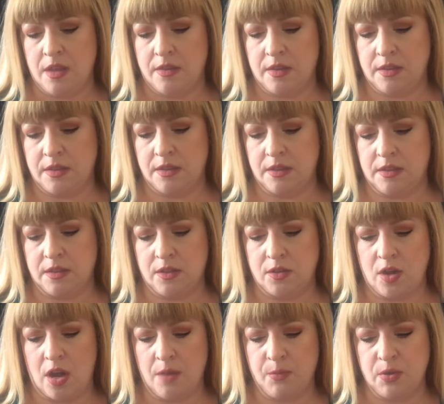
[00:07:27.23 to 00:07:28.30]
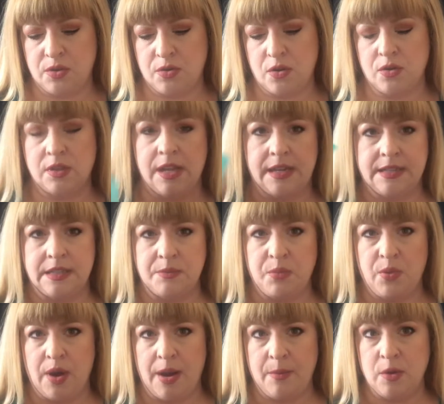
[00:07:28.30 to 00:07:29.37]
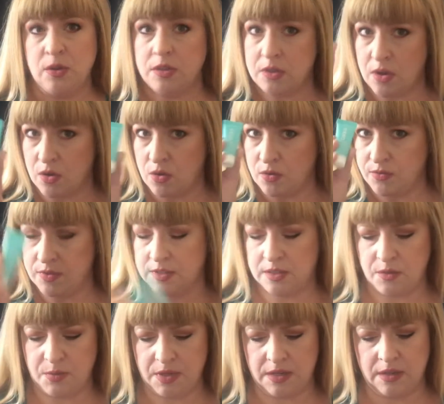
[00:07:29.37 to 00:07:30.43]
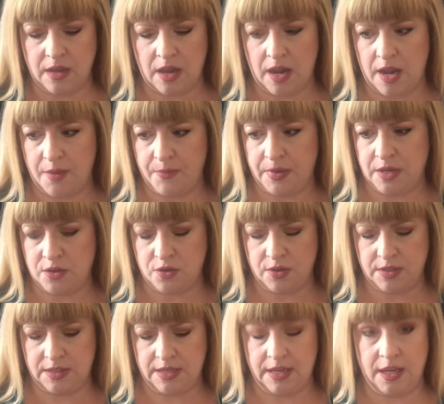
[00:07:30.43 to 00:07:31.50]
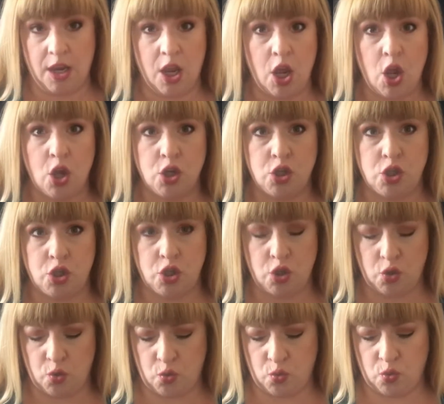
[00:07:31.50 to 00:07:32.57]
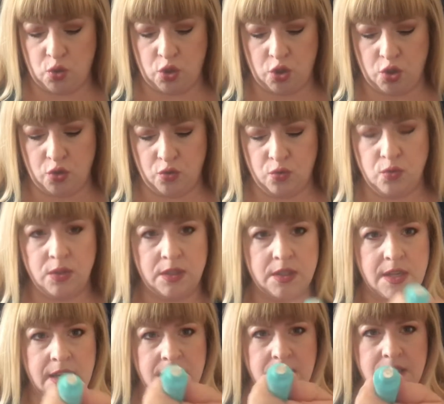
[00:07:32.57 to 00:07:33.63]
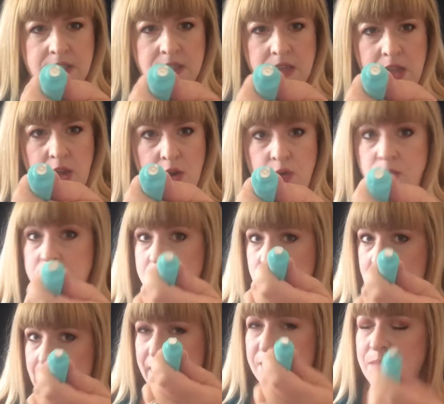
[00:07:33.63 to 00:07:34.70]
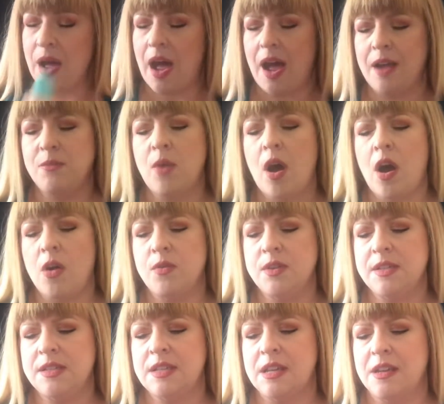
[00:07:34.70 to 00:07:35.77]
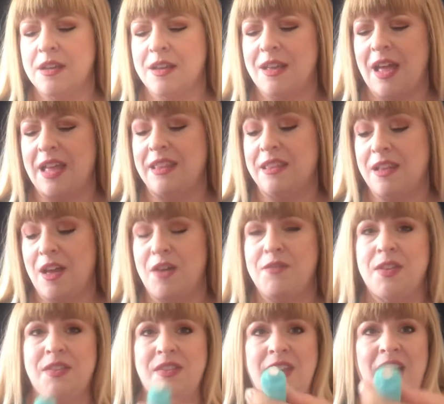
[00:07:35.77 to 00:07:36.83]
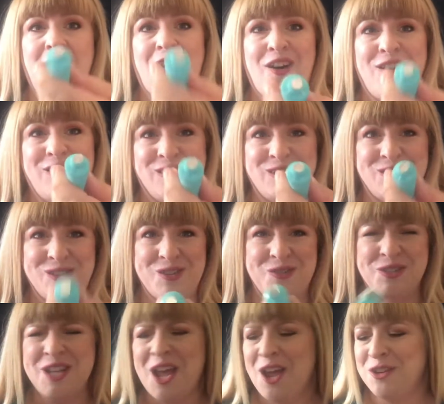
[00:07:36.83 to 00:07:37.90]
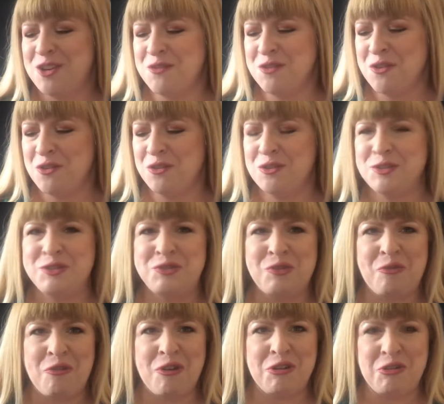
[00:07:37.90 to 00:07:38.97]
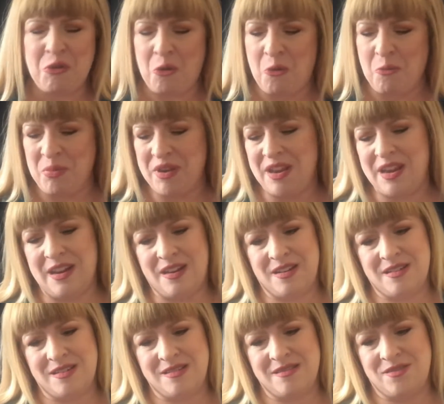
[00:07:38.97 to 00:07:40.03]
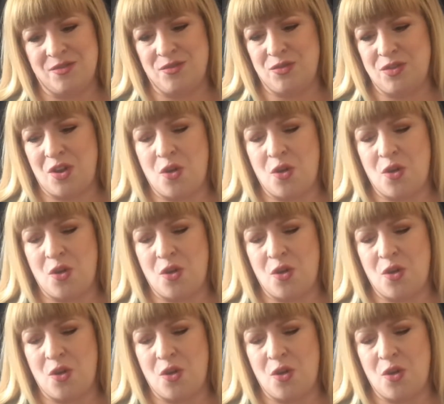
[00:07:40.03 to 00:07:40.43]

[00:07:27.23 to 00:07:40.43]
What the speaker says: this is the Dawn Patrol Classic Primer. So this will be interesting to use, and it's closed. So I love that they all are closed. Do you ever go to the store and you open it and there's